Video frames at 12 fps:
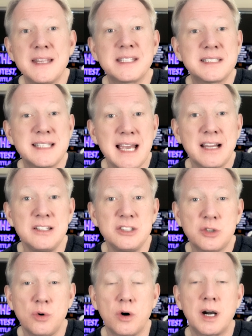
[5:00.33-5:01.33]
the second
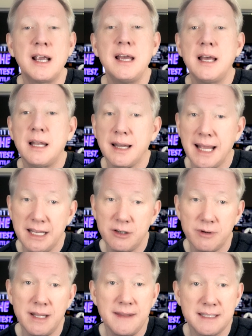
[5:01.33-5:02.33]
tour
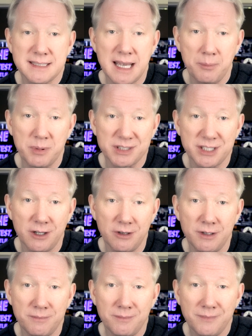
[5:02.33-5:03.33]
later in this
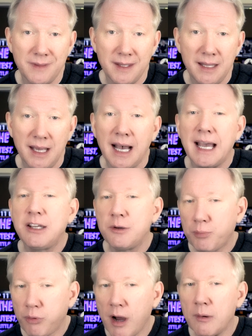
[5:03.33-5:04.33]
episode. I
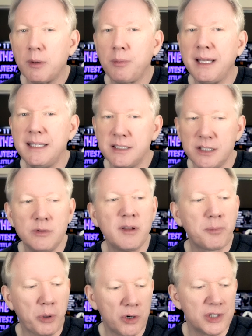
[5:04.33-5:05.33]
could probably do
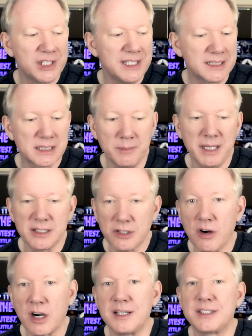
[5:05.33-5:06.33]
with purging some
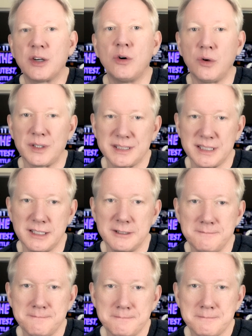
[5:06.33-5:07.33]
guitars
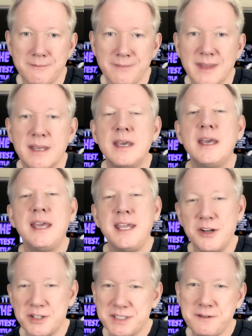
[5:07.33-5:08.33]
also.
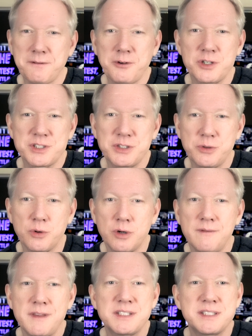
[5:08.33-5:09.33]
Here's the first tour
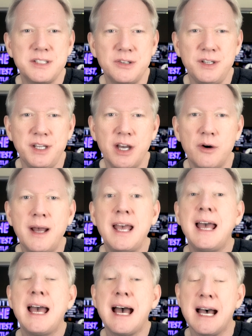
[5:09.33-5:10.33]
of the studio
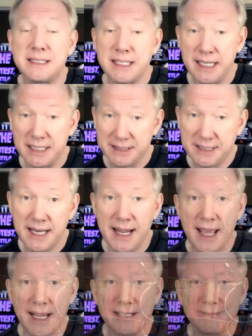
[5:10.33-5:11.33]
as it is today.